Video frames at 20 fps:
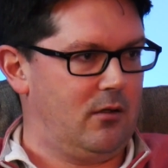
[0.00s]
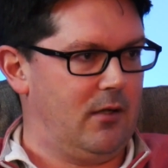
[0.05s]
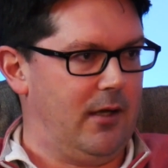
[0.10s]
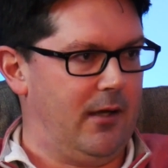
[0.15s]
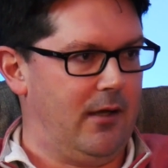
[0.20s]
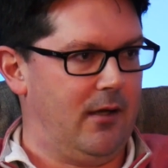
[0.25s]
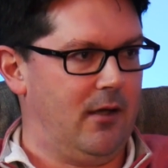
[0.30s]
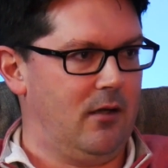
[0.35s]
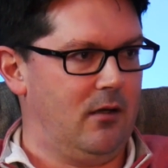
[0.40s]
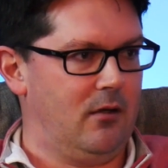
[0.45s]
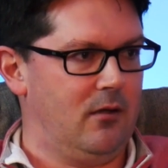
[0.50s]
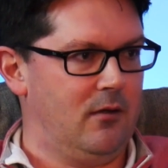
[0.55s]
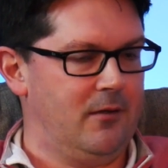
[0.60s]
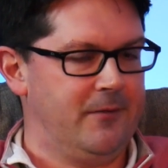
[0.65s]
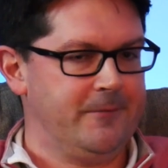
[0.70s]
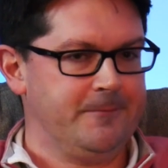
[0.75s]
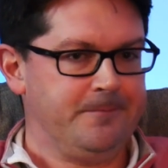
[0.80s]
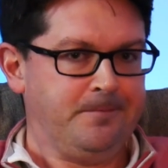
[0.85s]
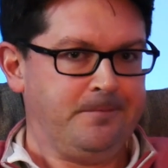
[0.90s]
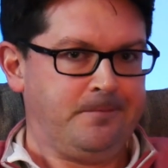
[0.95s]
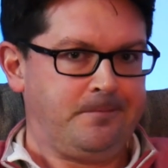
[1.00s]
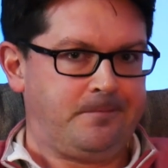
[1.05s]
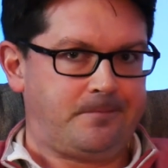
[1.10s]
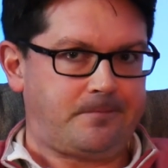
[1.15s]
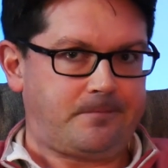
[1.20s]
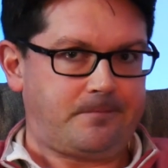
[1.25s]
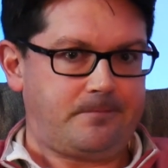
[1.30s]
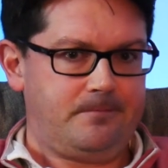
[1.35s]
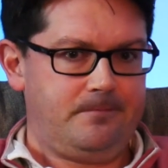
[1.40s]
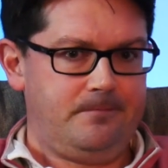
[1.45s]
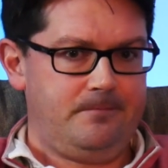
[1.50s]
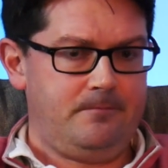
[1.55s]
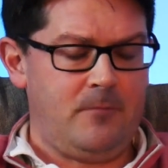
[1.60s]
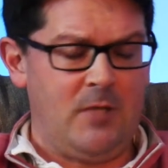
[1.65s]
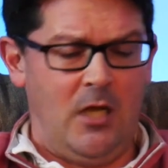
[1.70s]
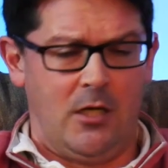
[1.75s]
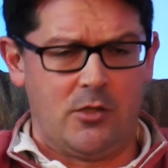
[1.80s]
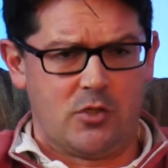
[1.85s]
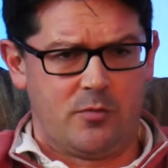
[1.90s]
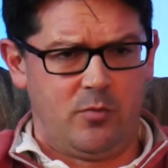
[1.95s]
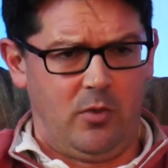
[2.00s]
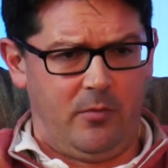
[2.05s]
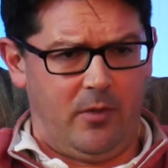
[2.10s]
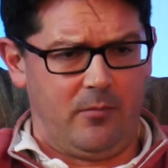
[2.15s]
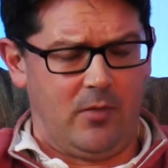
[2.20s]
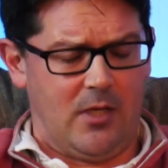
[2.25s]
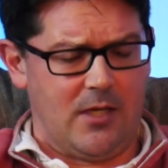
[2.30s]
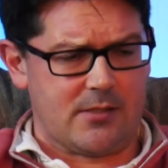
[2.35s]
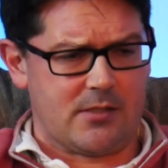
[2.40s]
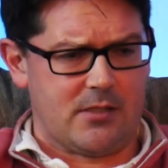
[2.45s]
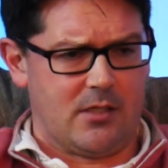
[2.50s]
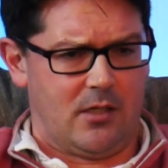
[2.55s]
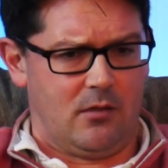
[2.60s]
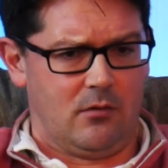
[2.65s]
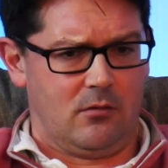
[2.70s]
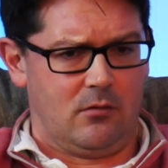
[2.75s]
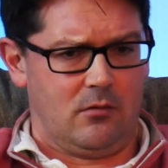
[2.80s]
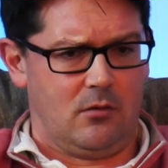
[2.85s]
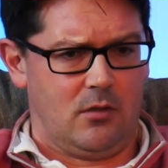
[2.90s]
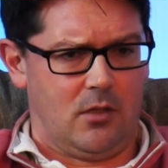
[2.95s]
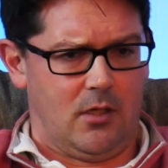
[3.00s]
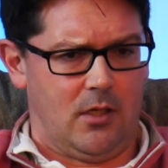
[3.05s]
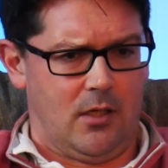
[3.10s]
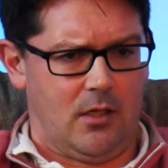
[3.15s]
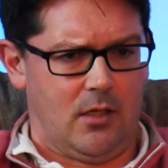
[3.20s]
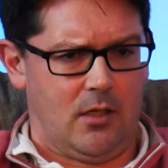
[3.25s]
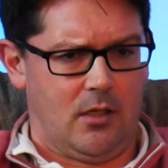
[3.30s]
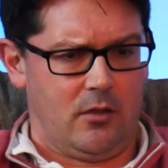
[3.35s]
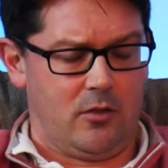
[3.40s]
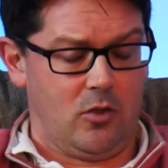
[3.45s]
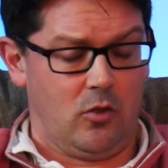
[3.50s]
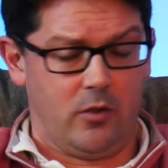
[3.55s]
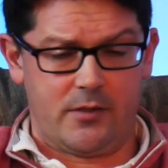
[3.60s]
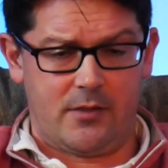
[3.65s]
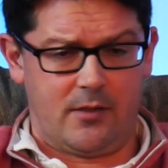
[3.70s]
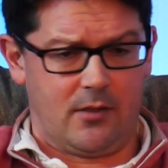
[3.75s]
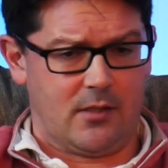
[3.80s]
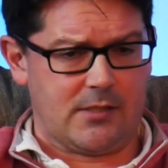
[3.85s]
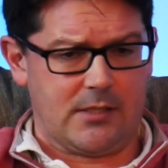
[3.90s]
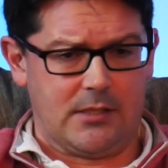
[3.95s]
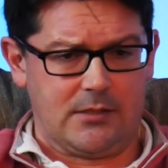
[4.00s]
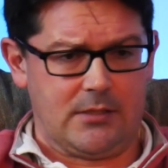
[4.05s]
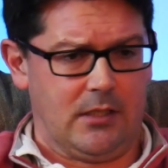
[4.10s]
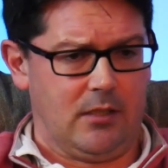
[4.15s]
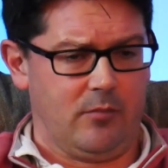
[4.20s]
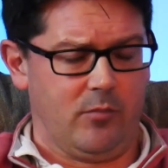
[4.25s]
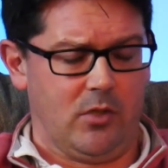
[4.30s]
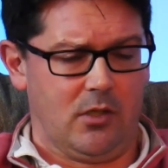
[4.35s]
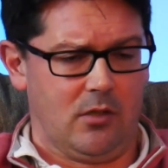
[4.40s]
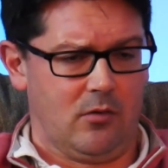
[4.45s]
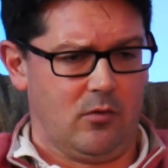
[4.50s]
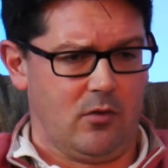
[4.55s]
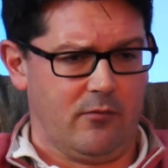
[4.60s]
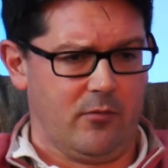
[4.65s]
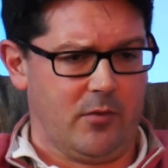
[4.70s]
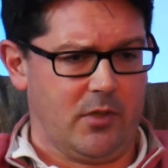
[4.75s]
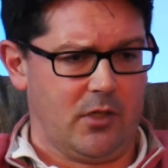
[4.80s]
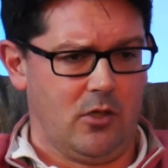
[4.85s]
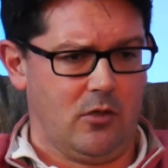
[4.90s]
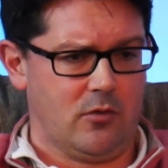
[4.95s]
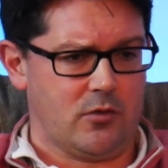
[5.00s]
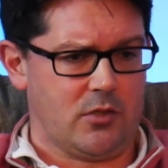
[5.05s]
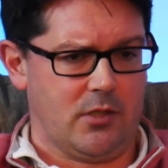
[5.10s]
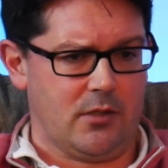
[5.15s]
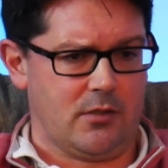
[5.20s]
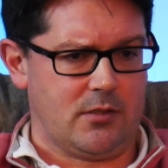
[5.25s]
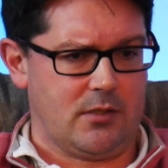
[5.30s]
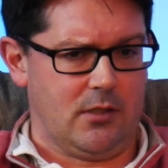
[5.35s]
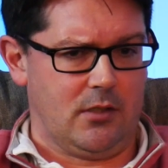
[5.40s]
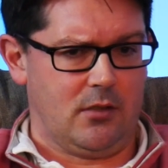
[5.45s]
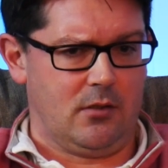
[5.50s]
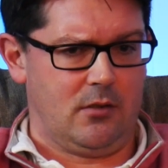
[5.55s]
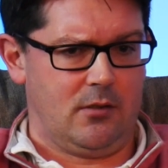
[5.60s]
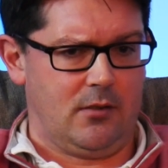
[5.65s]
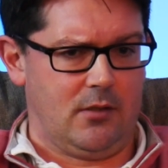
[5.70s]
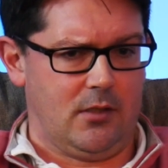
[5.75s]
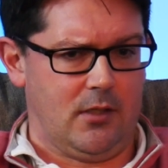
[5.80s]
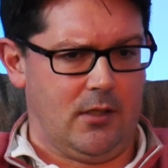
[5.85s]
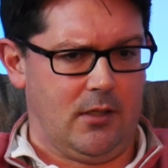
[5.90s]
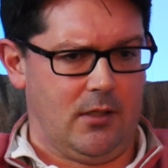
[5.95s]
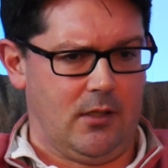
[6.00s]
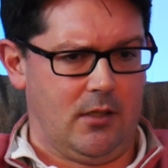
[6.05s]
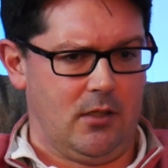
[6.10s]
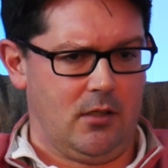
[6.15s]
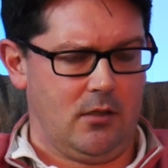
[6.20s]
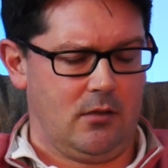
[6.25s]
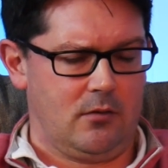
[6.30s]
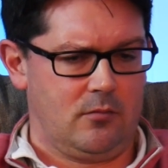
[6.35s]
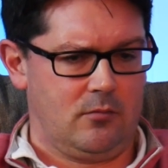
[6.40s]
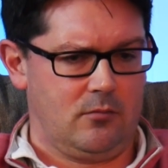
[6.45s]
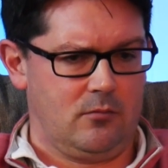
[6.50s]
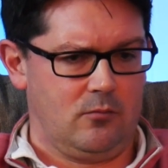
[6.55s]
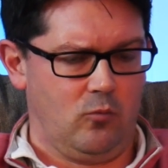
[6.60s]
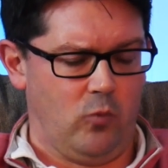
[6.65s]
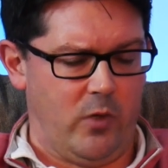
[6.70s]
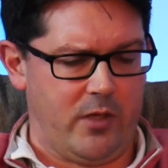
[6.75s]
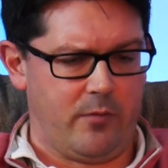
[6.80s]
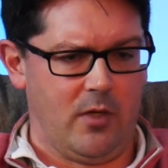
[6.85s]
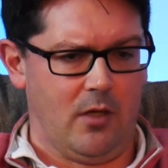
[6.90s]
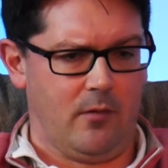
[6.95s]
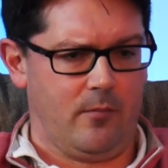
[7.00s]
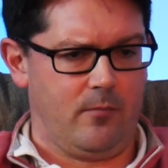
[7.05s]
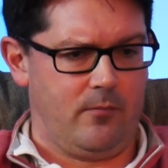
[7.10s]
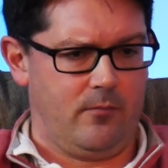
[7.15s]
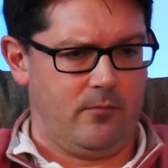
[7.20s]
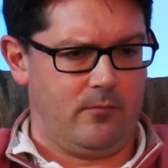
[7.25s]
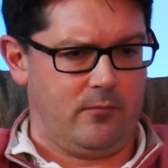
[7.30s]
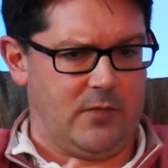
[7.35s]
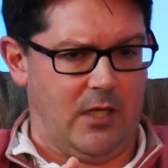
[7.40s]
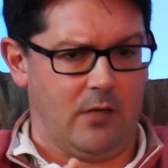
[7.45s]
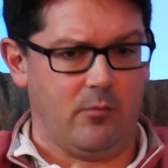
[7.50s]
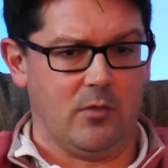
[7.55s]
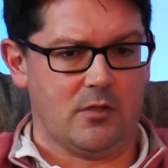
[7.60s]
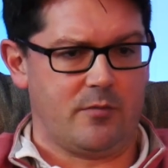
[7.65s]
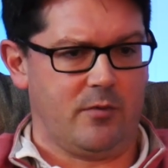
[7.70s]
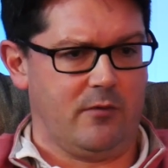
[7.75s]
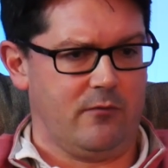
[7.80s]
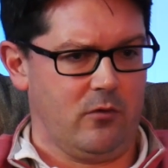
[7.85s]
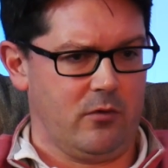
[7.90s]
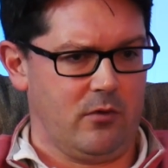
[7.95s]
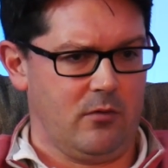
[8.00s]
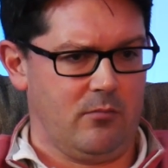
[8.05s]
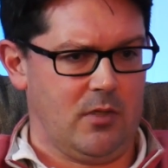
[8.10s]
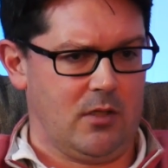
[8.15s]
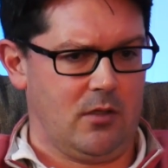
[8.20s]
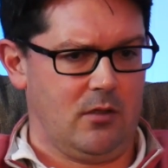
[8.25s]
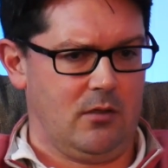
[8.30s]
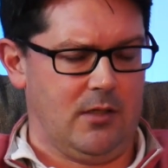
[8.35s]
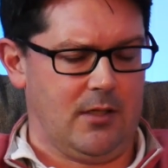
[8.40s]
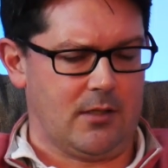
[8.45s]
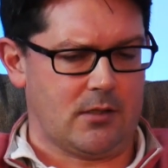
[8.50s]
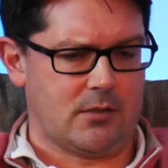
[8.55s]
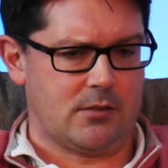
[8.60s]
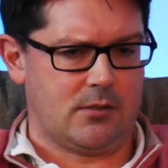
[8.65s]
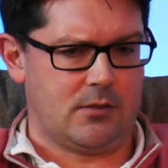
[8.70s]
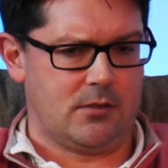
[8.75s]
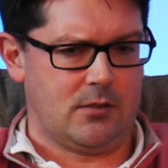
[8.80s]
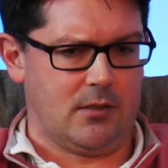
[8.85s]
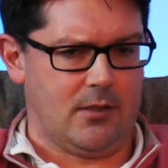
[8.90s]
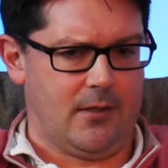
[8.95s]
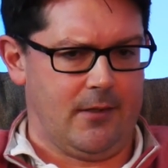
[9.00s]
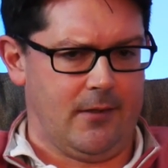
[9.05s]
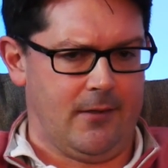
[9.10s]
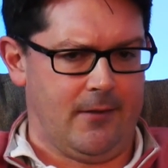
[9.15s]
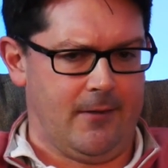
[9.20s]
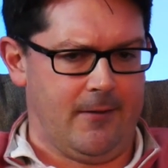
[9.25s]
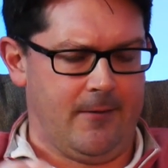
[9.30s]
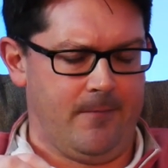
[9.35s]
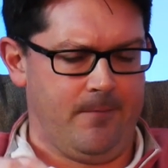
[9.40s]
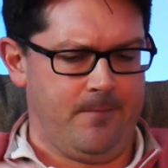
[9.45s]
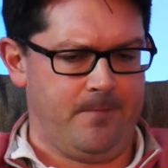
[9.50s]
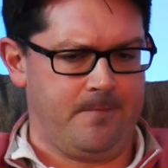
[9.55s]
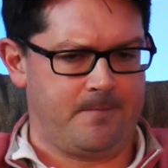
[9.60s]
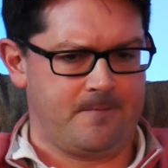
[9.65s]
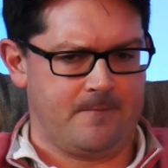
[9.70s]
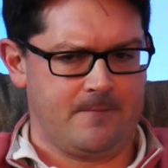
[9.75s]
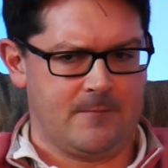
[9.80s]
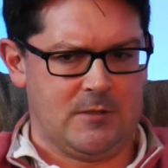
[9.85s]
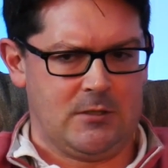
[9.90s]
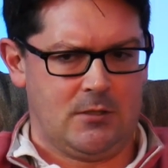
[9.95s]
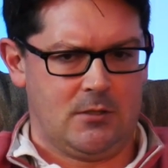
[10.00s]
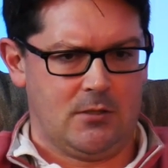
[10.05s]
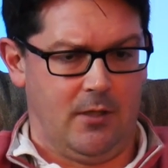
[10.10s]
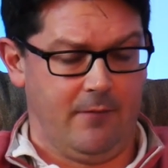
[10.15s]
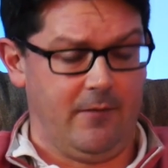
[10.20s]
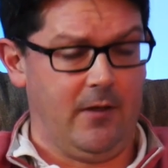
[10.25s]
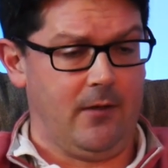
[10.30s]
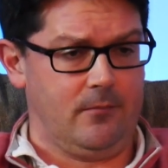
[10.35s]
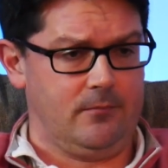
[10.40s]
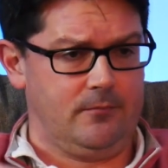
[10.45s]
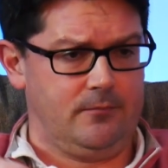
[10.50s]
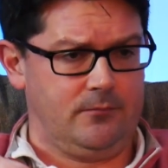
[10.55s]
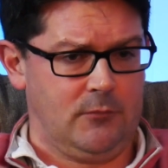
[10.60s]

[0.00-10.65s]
And I just put my blocks down. The only thing I said to anybody, I went over to my coach and I said, wake me up 10 minutes before the next event.